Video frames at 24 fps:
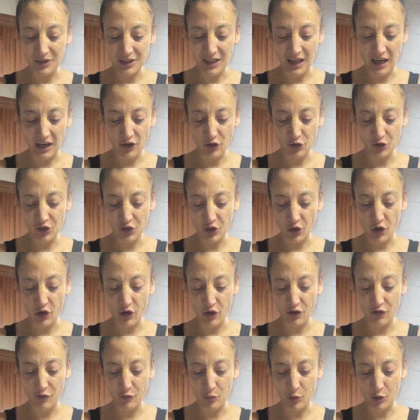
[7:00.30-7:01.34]
they cost a lot
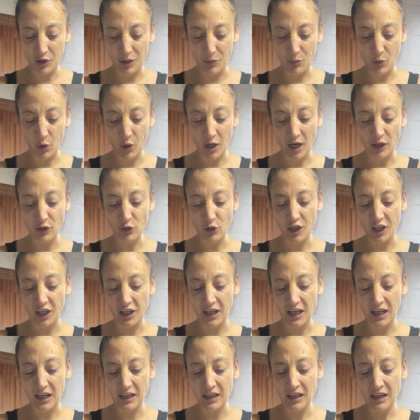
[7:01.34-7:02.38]
of money, but actually
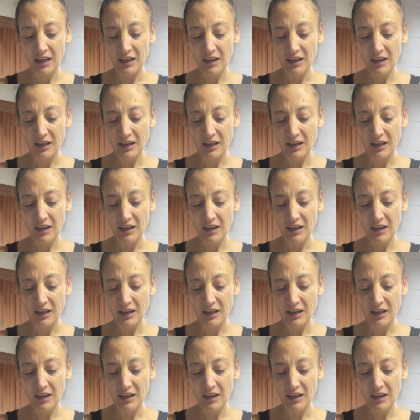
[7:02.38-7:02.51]
like